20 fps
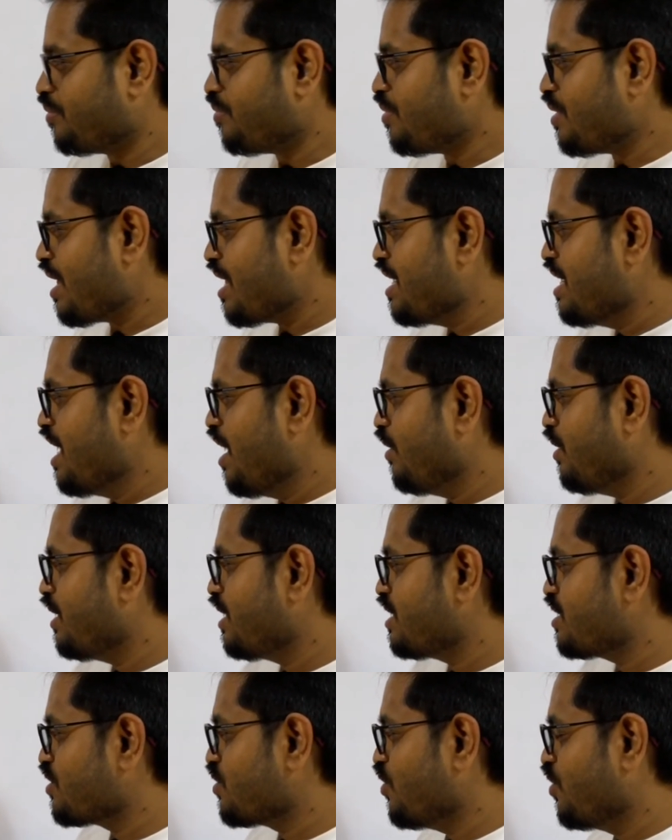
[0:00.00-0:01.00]
Now let
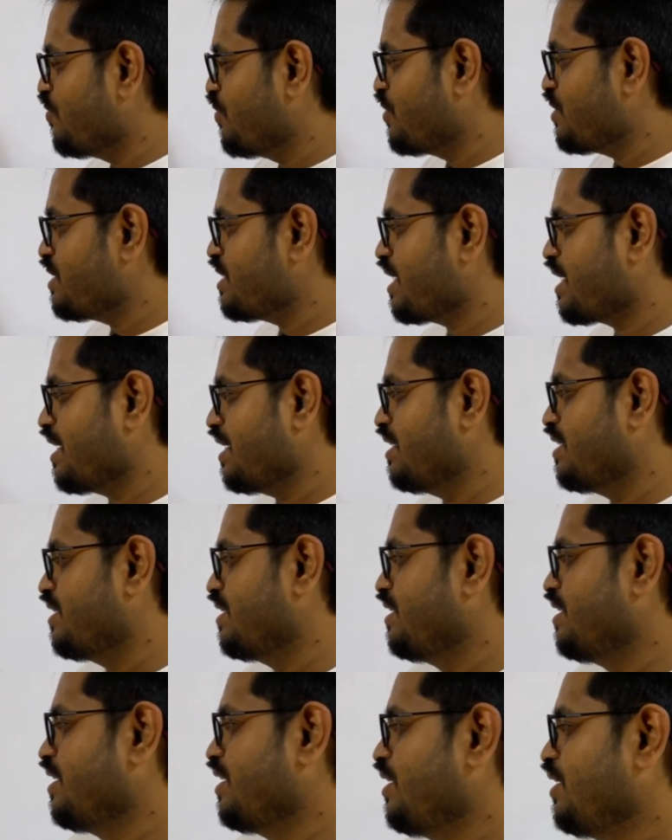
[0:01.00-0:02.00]
us go for second.
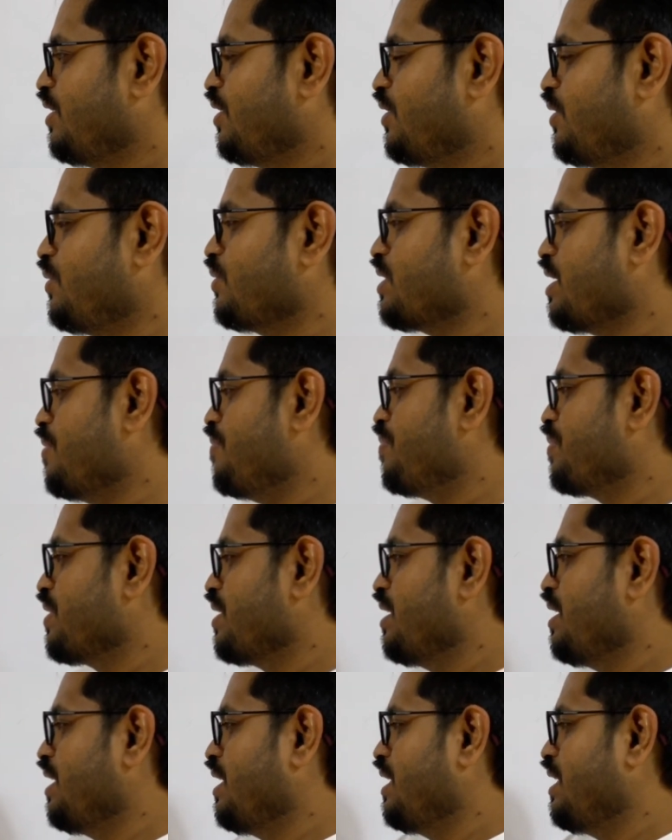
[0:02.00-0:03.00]
Okay,
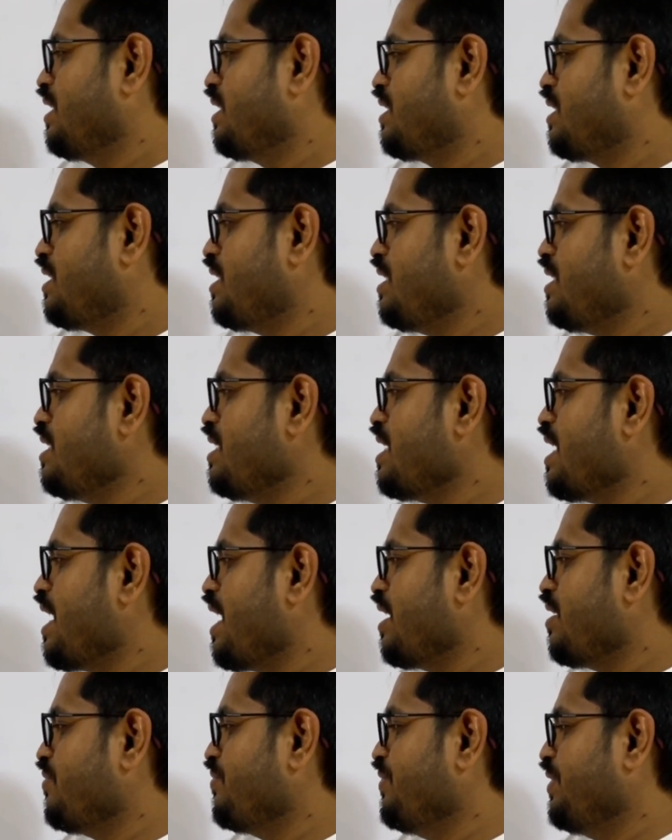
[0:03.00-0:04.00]
T
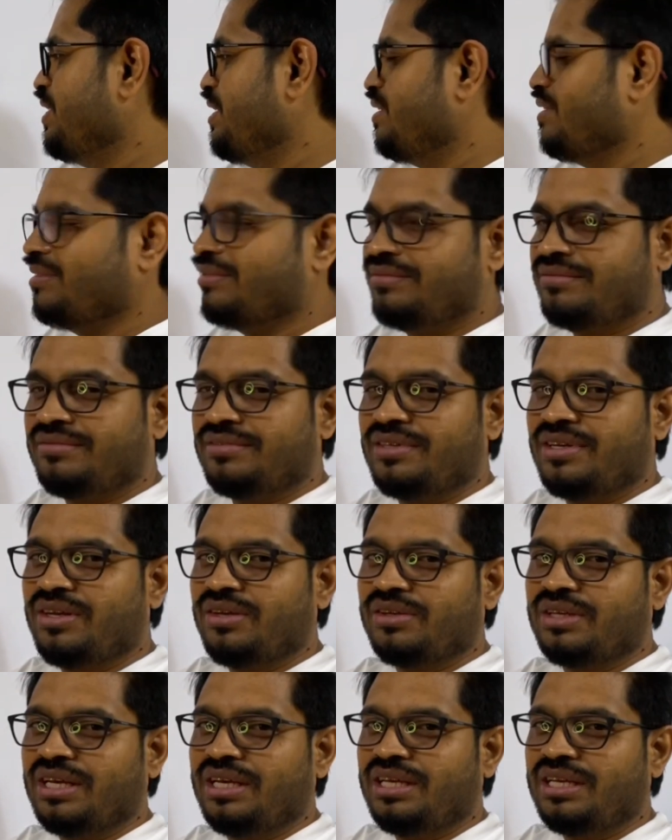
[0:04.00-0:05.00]
and V.
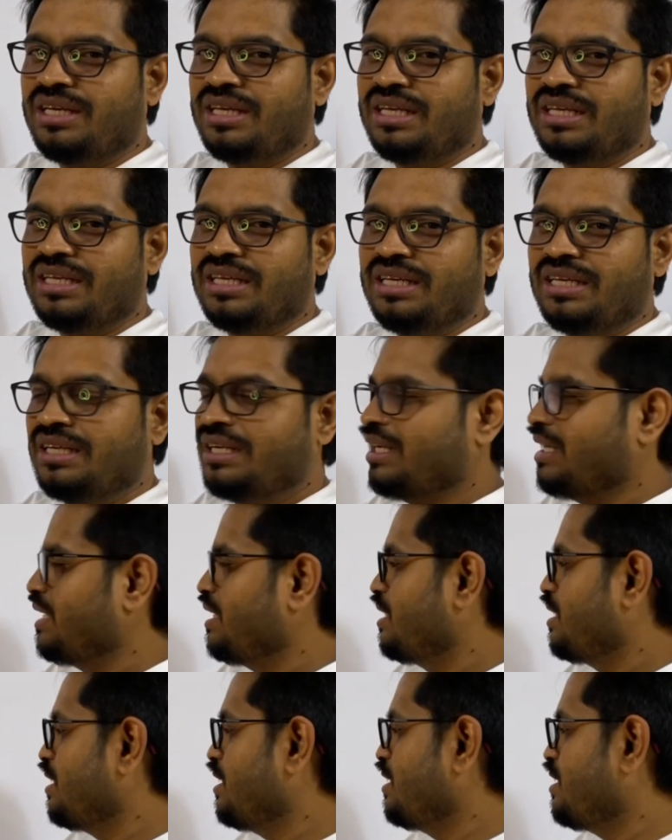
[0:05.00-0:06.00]
Okay,
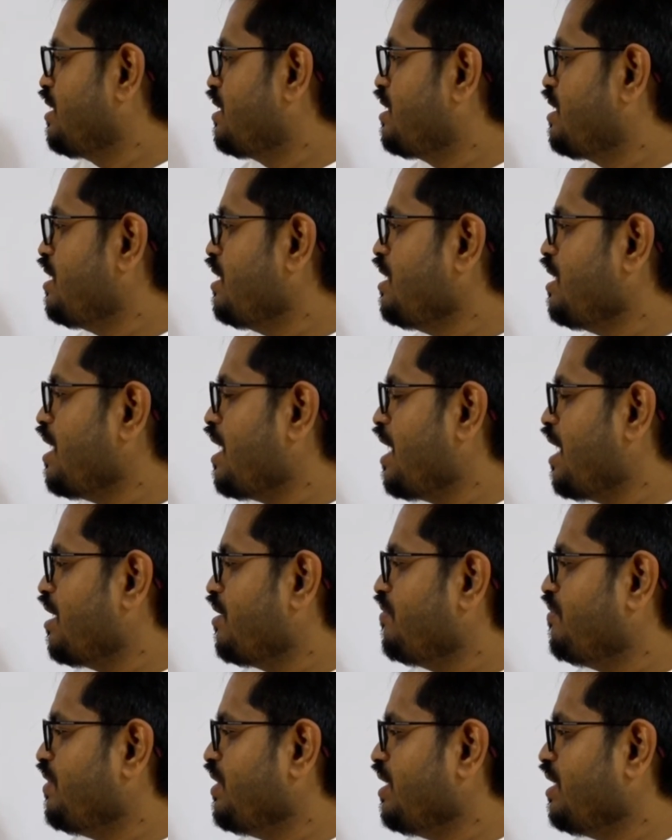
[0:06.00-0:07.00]
the T and
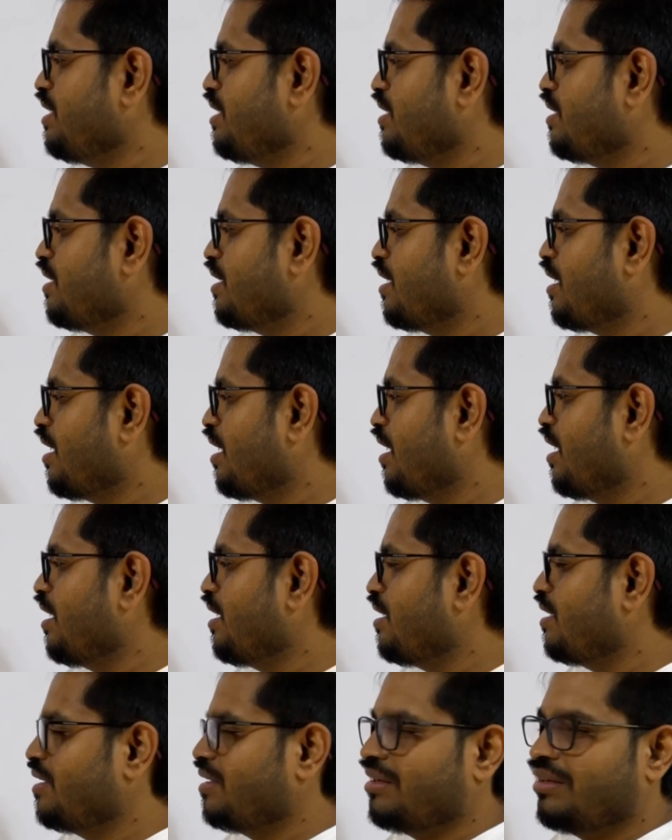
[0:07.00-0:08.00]
V are
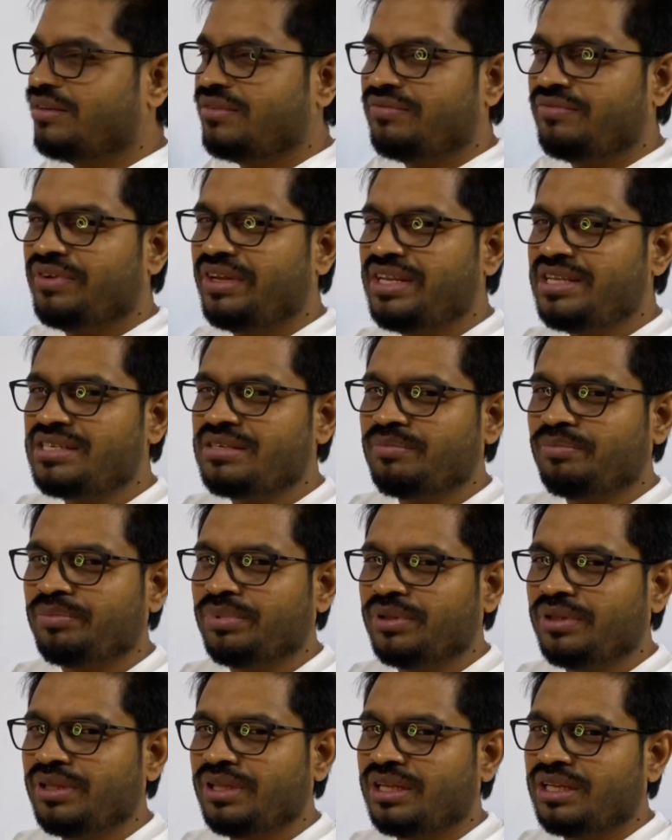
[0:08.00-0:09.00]
very
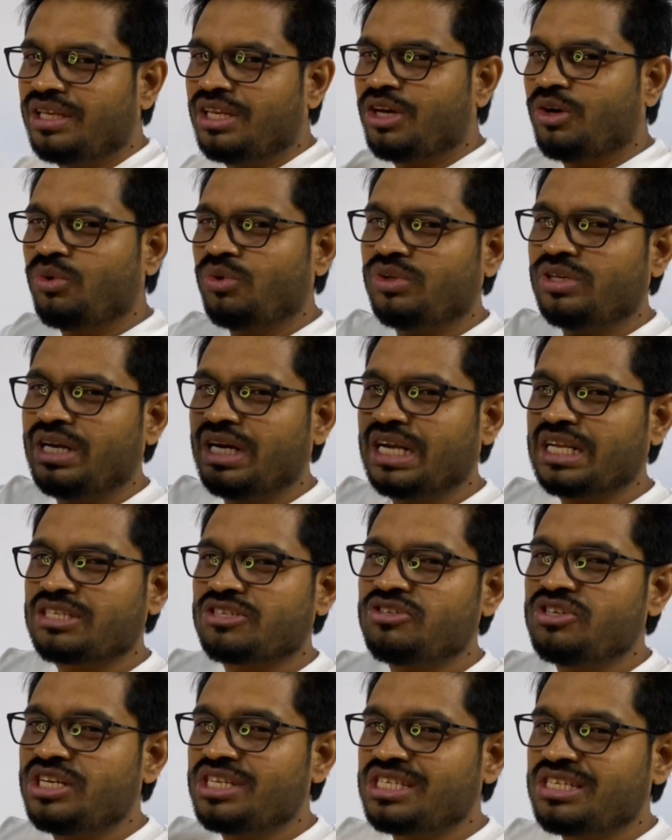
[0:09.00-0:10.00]
simple. Now let us
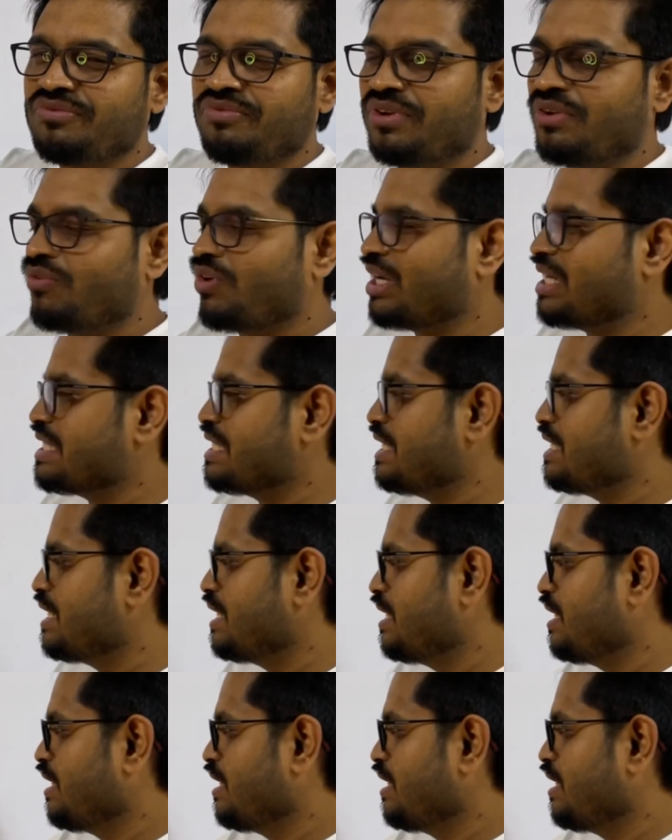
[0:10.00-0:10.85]
decipher what is it.